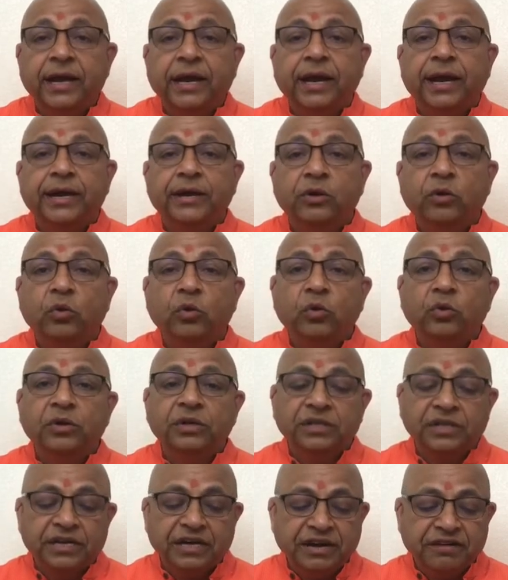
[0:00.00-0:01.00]
adore
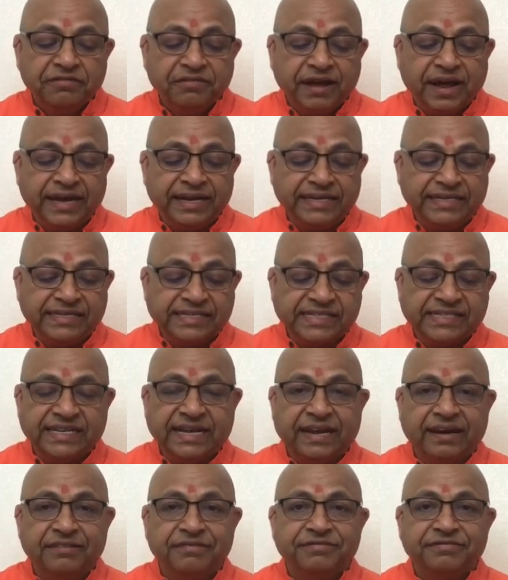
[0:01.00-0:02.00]
the divine
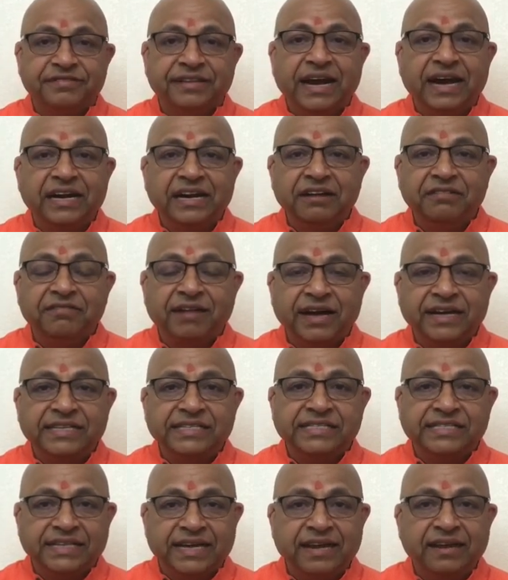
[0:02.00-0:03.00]
self. That divine
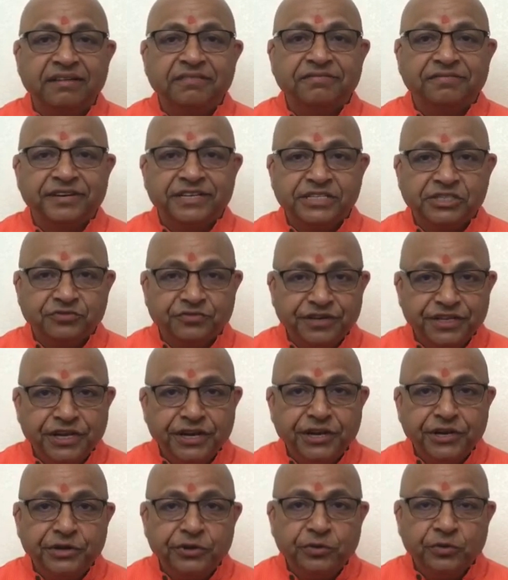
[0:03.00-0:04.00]
self is within
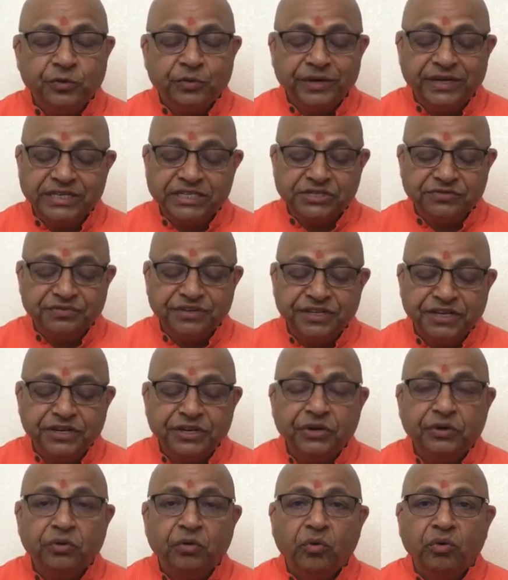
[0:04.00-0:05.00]
you. It's within
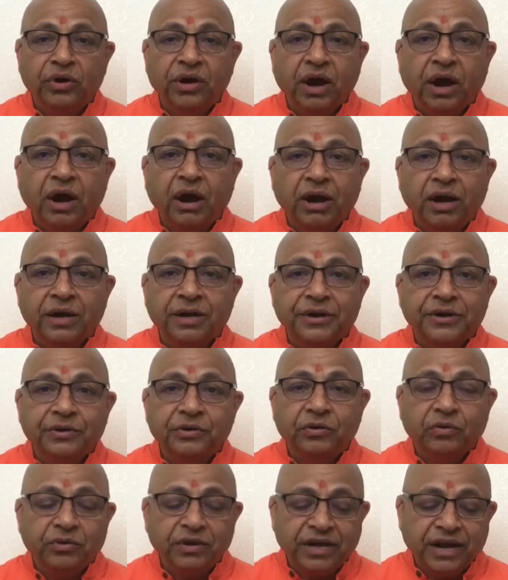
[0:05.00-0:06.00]
your own heart. You
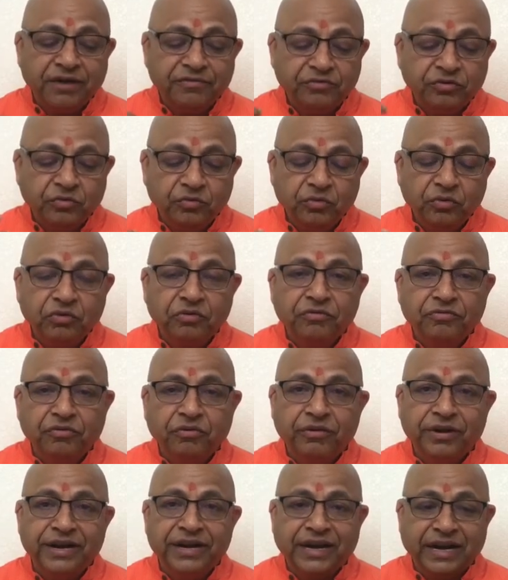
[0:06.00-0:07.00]
don't have to look
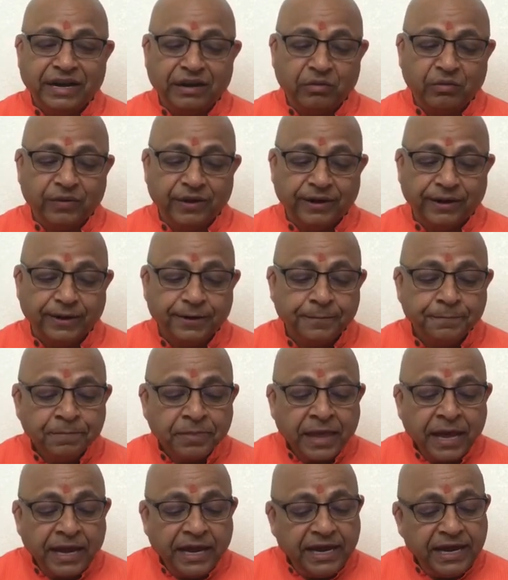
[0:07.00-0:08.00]
for it anywhere.
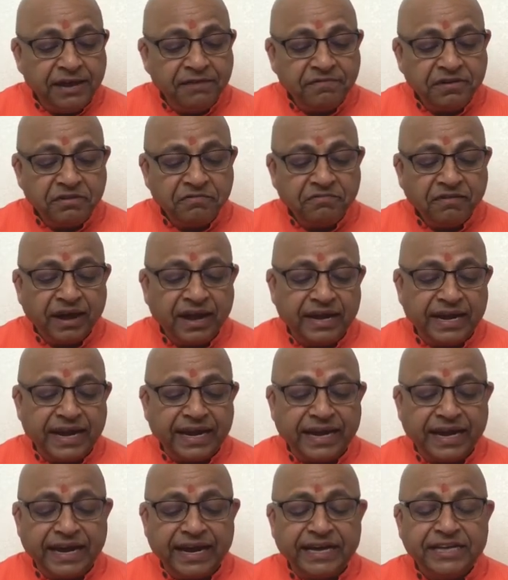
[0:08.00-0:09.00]
Even while
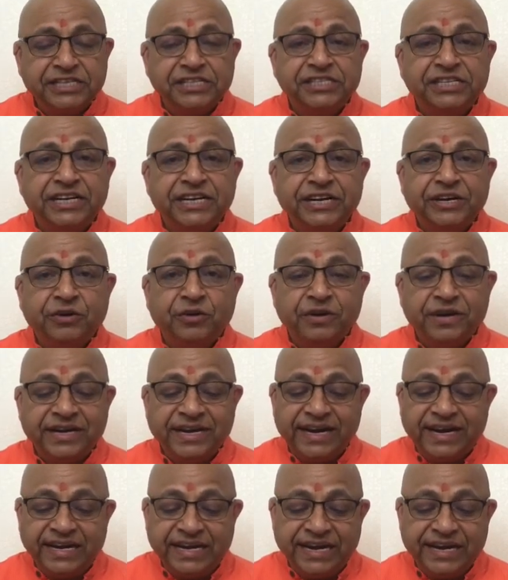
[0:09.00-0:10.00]
engaged in your
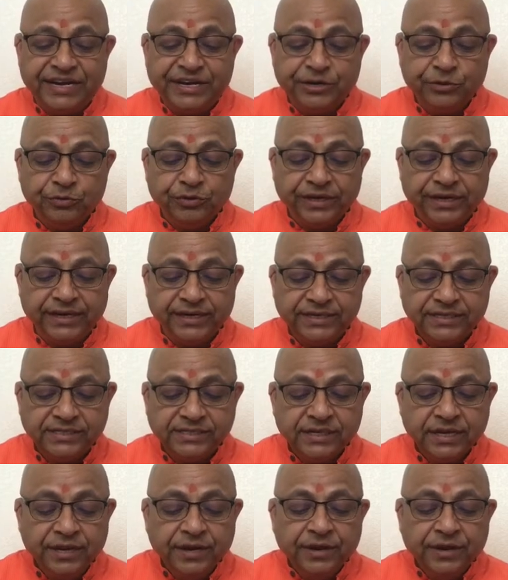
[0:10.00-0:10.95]
daily duties,